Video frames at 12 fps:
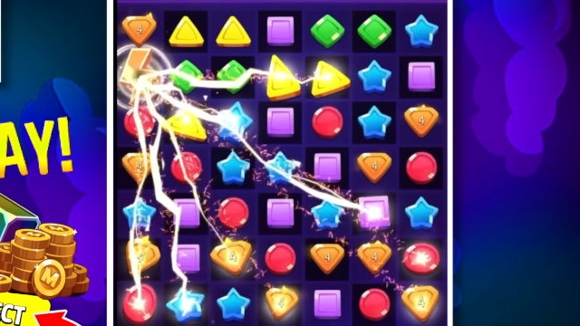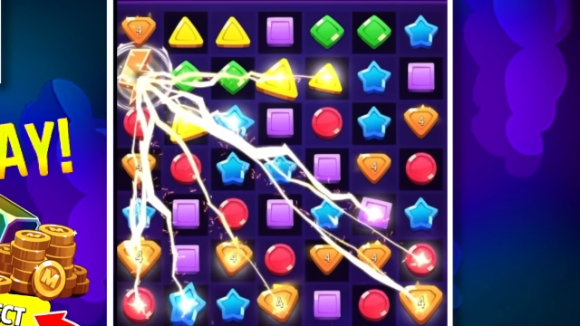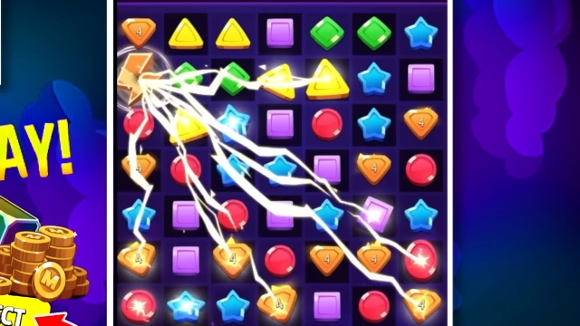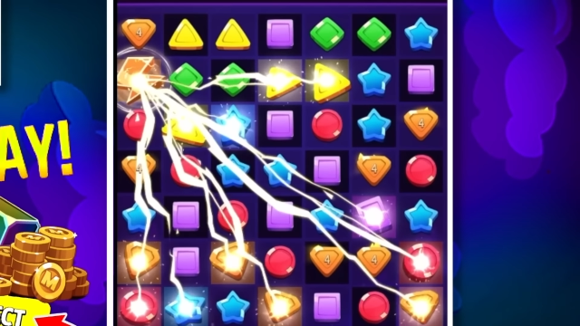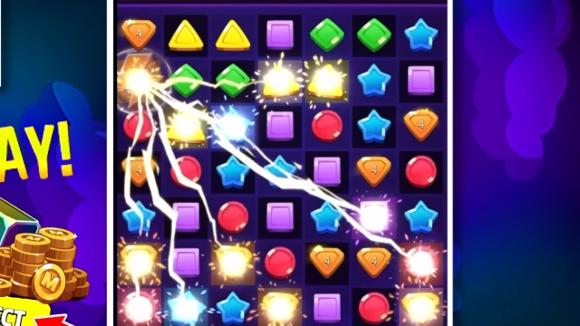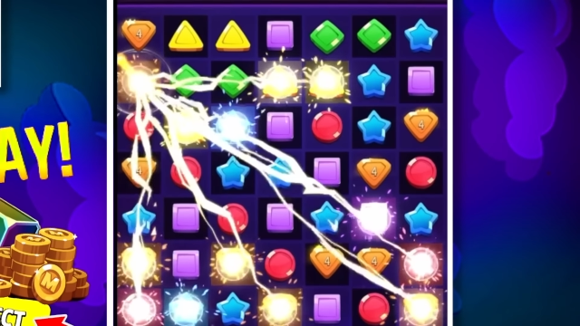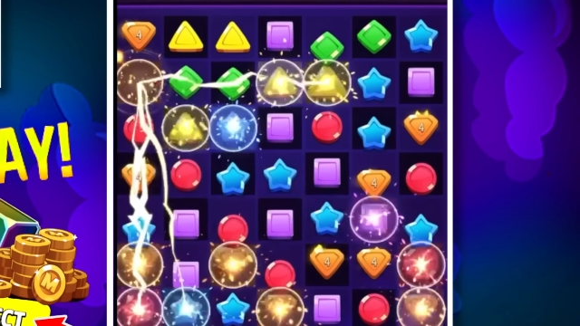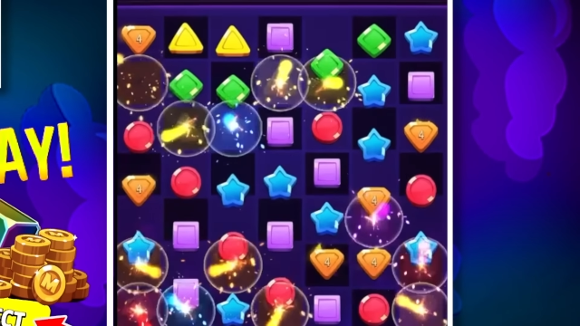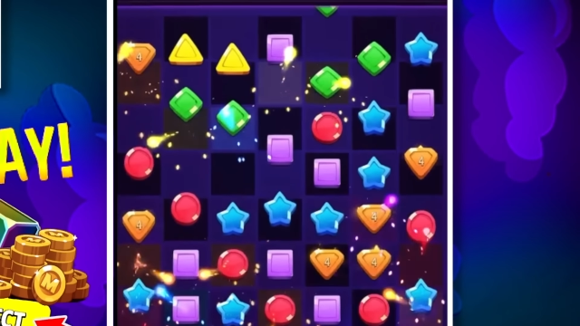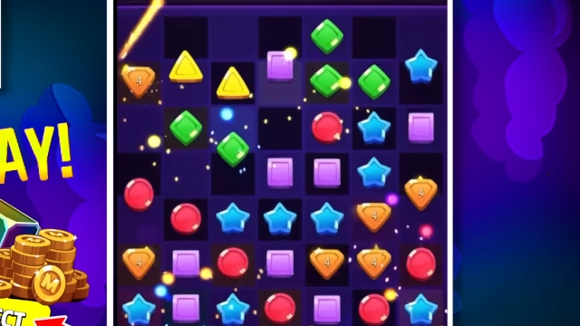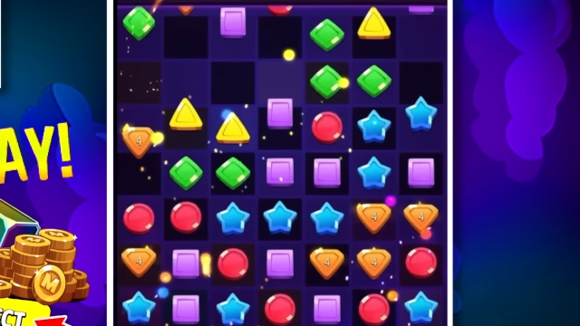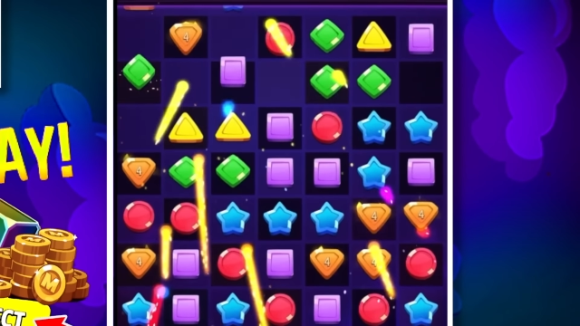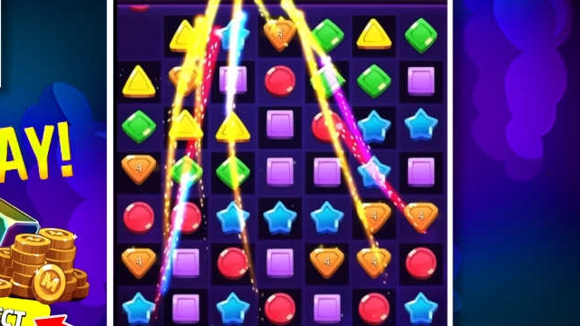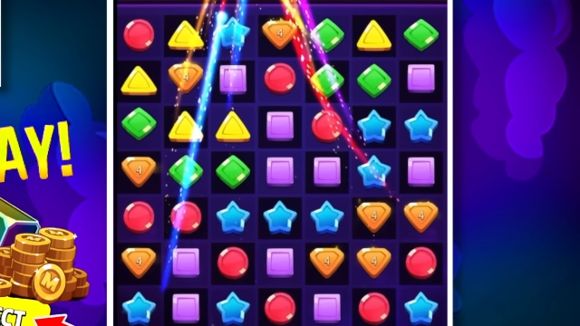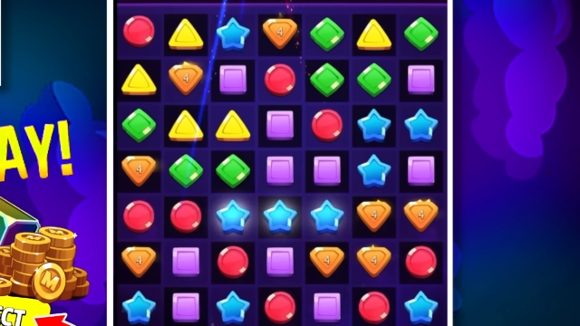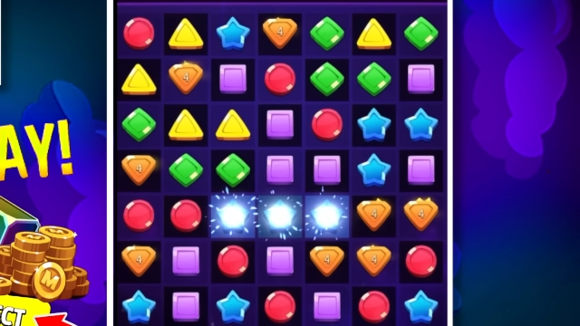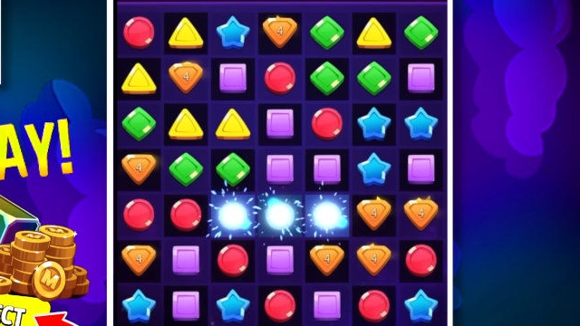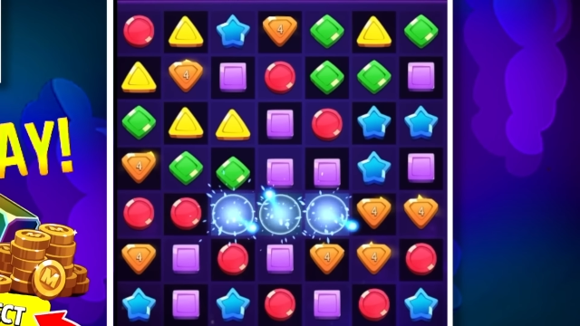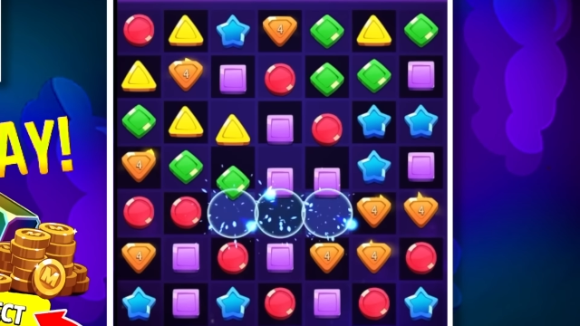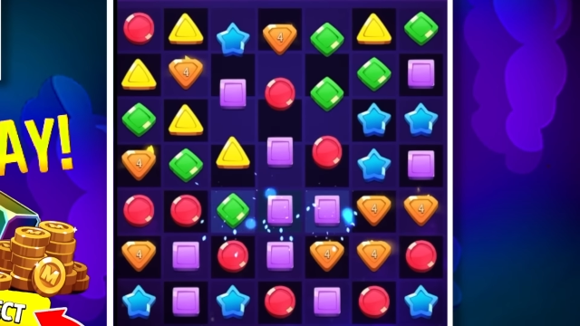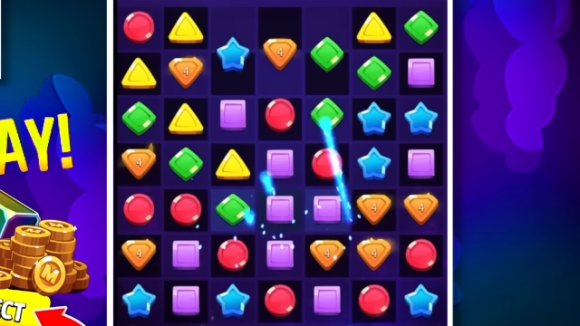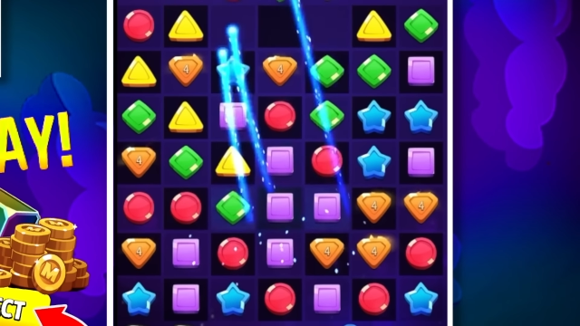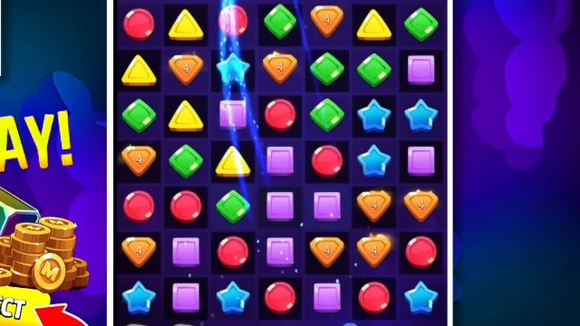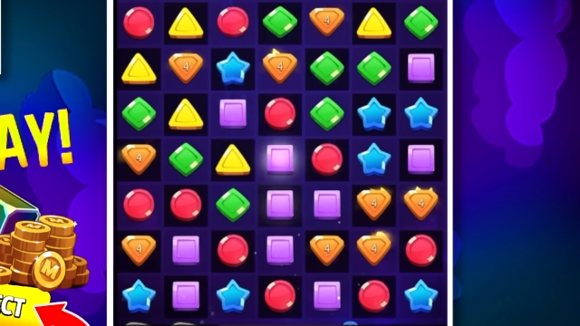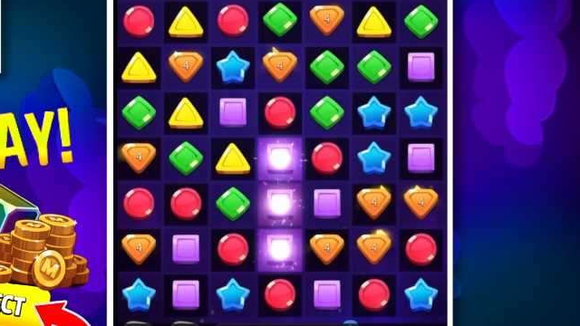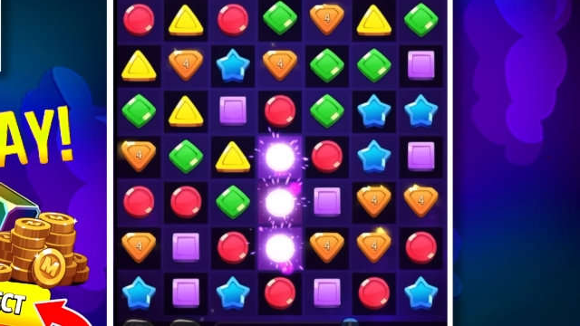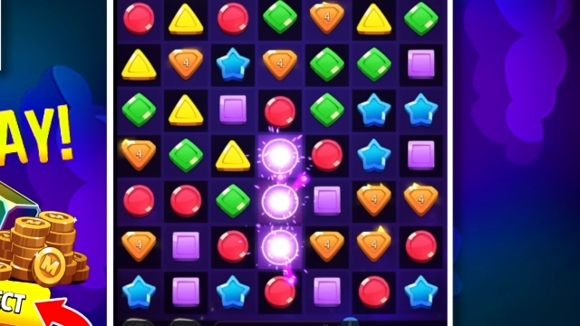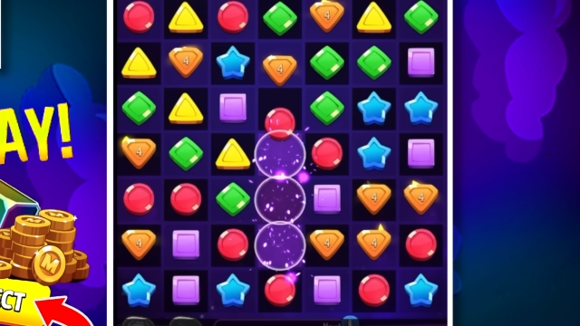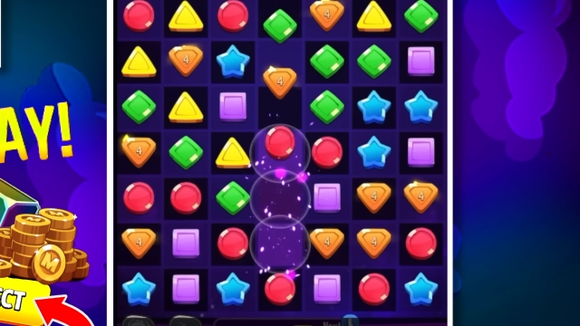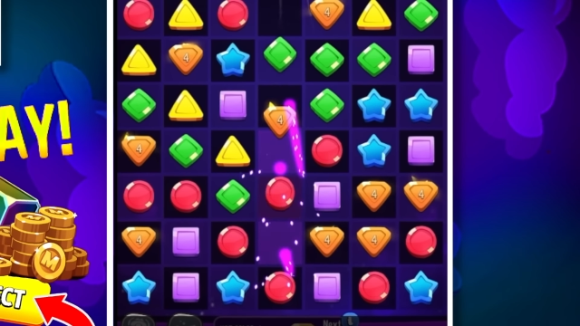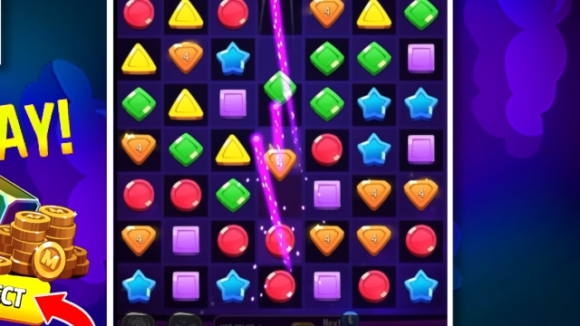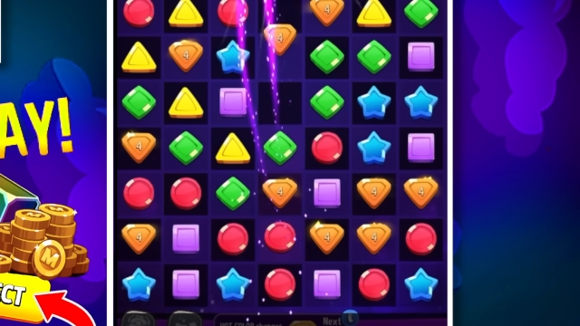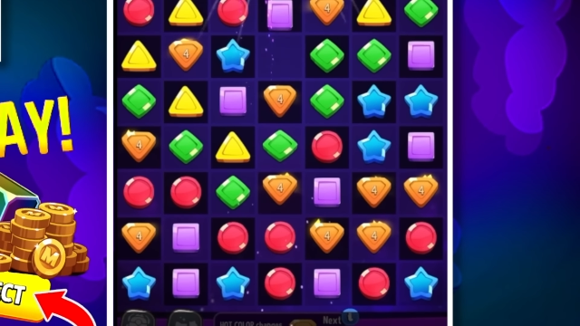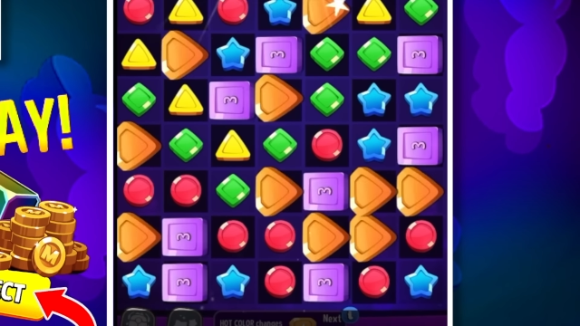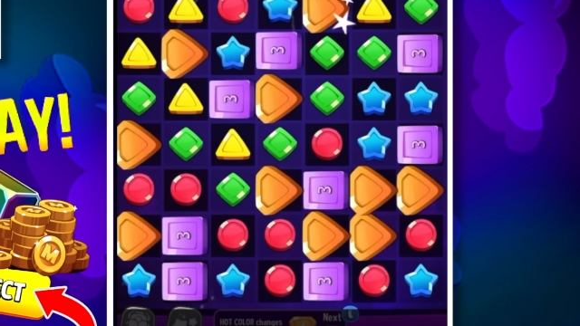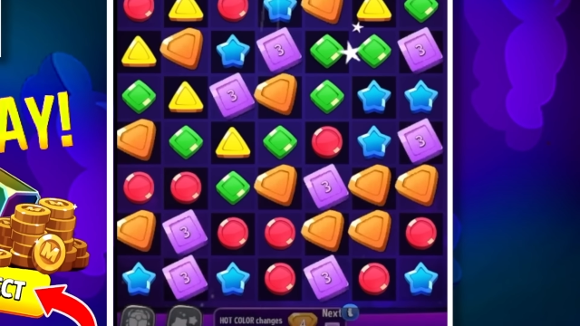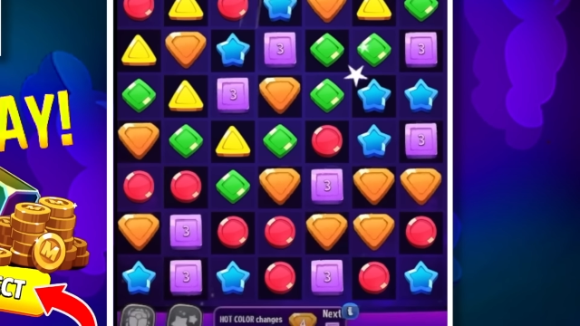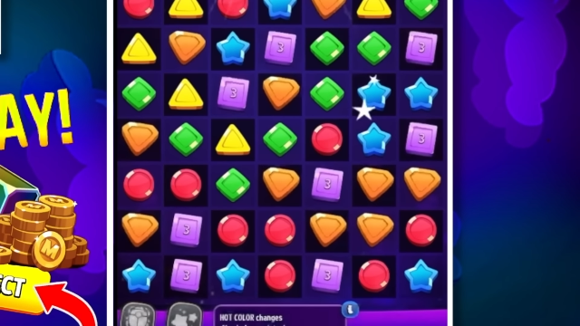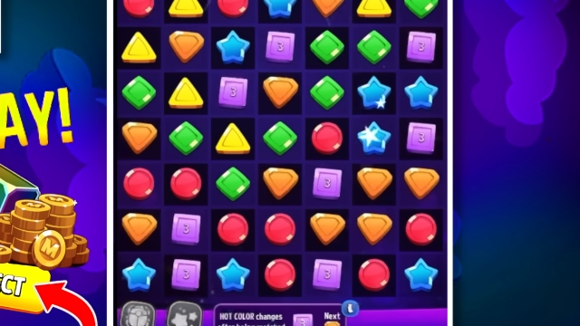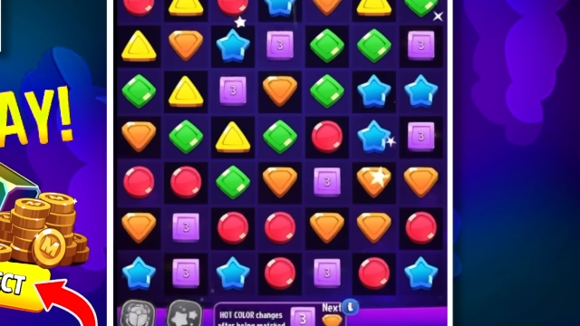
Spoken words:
(no speaker visible)